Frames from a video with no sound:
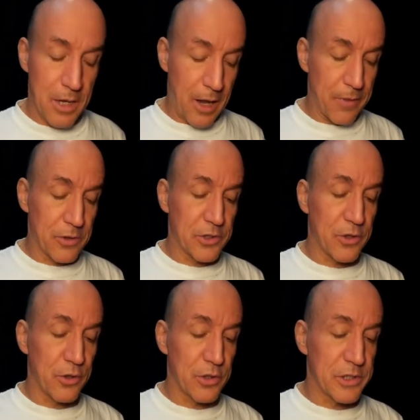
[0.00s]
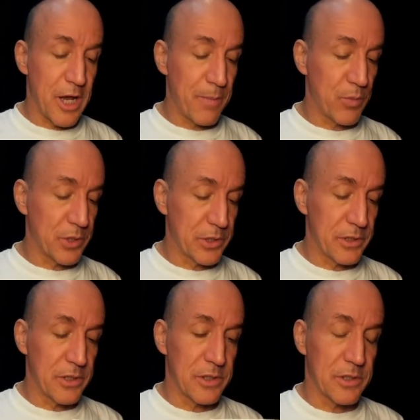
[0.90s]
And there's a third type, which
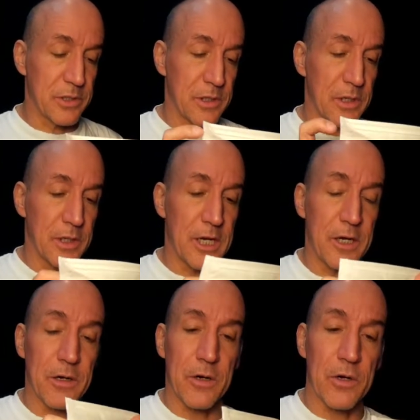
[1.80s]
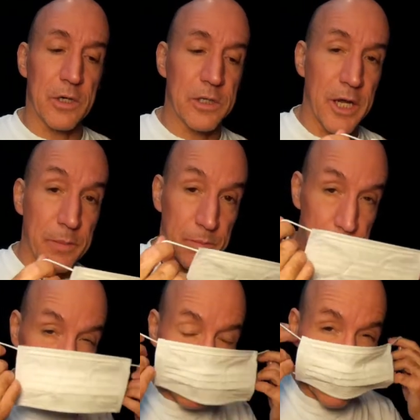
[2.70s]
is this ear hook type,
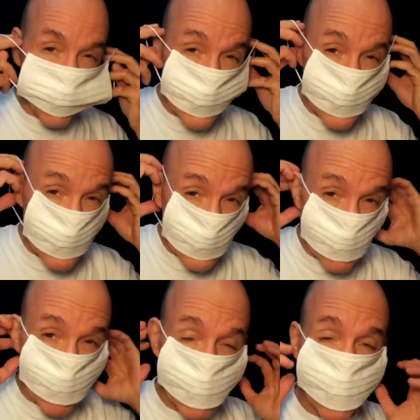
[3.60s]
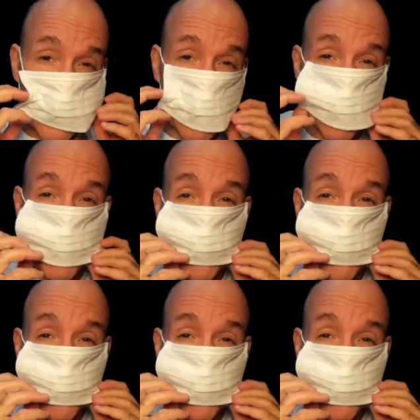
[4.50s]
which is especially